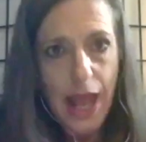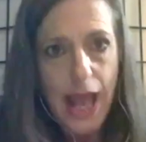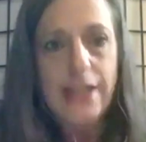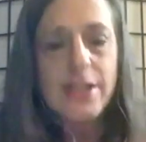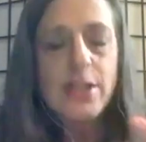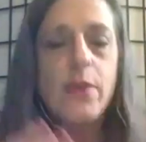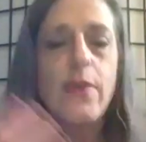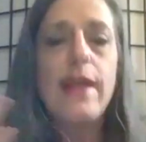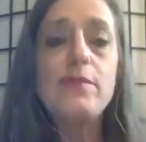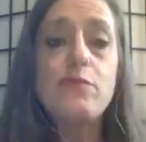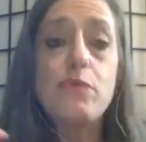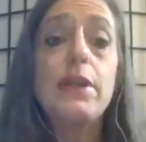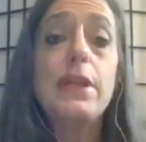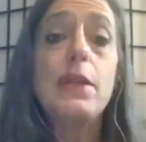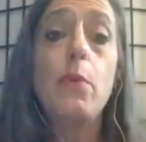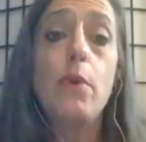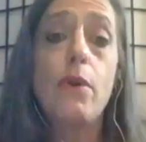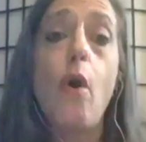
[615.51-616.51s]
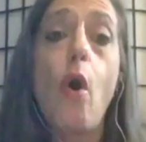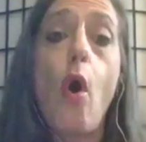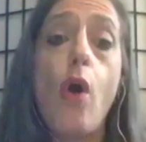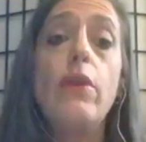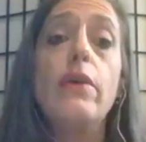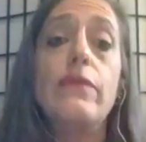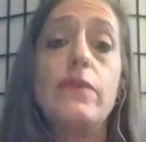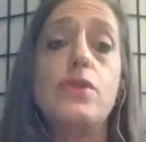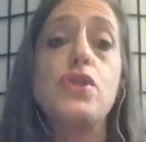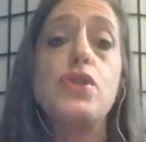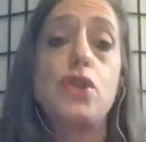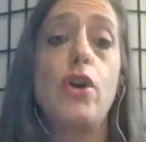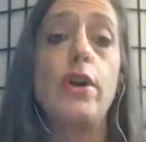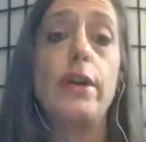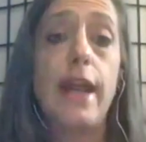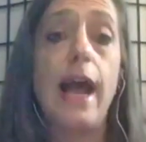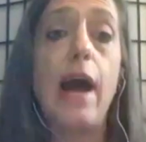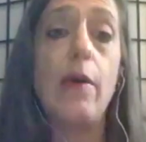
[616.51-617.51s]
And so that's really where all of this
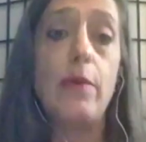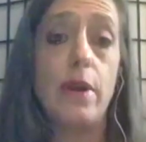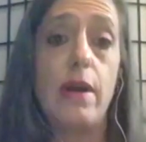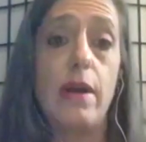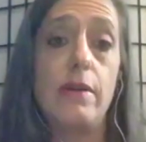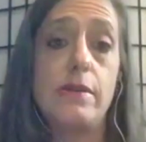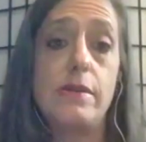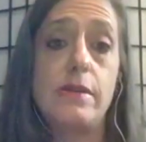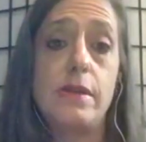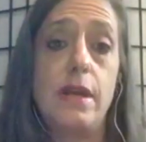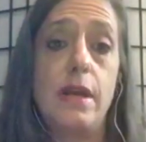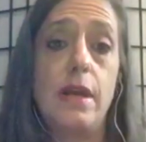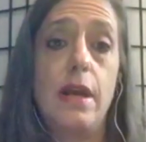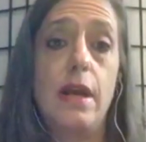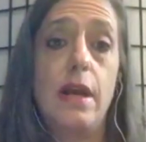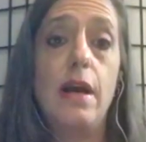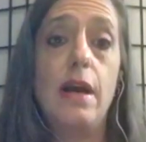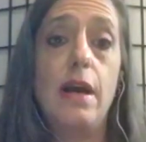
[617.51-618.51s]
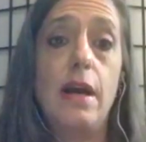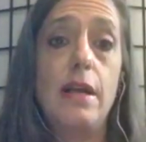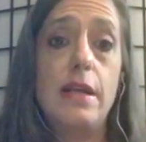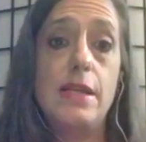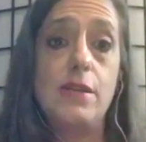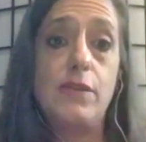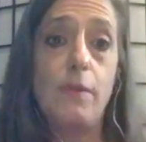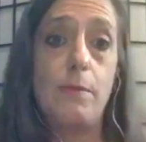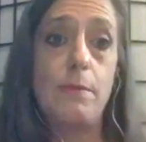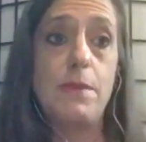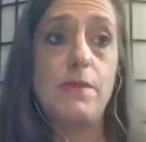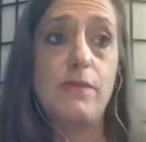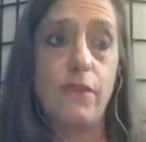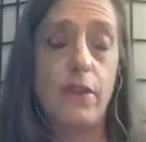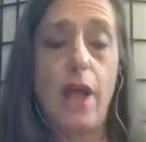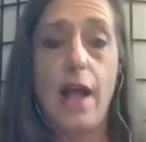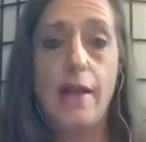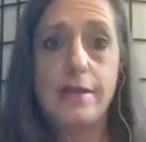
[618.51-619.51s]
started out as, uh, is from this
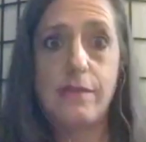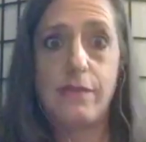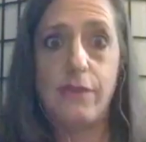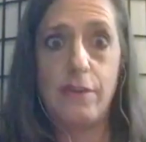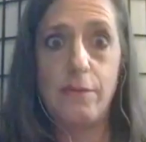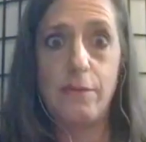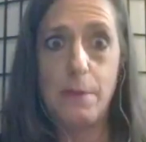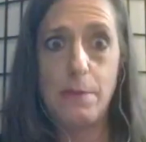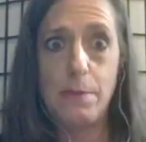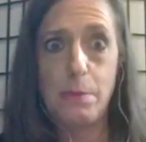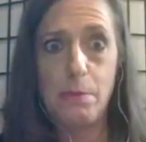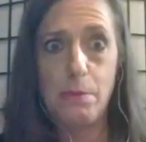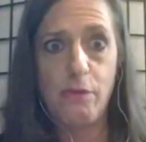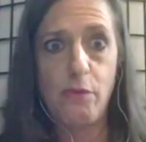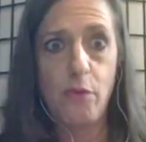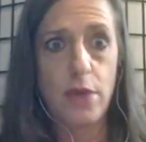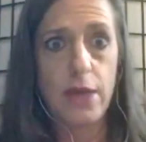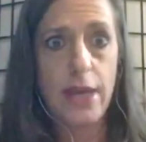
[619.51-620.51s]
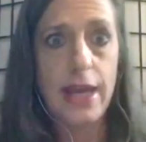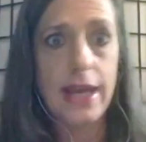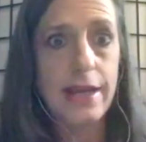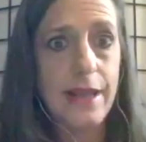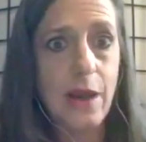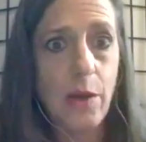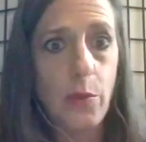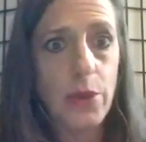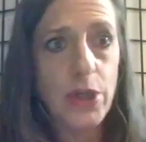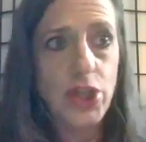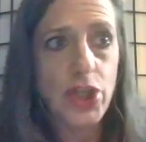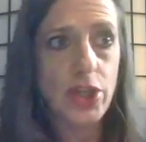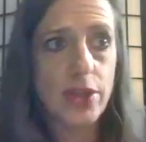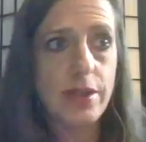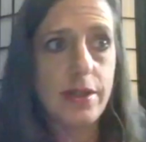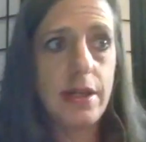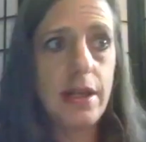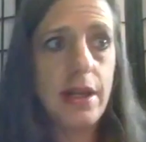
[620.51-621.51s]
philosophy of people before kink that we
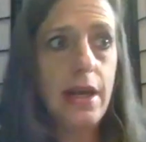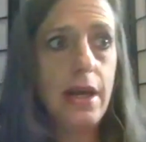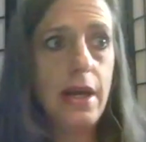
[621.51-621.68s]
just